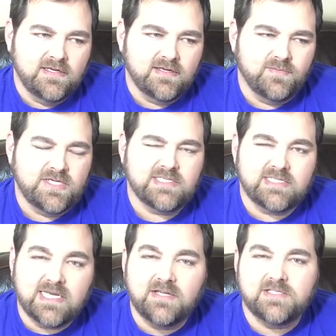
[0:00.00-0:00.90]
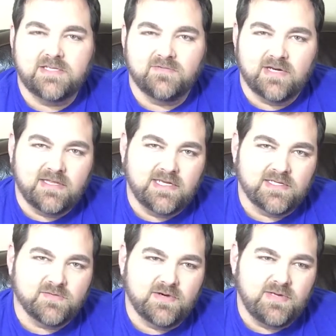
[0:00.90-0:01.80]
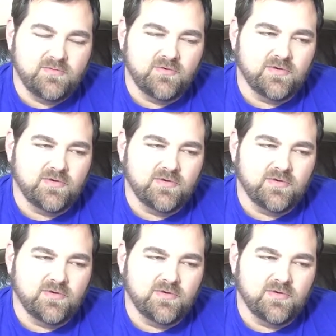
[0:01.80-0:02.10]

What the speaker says: because it sounds different, I think is why people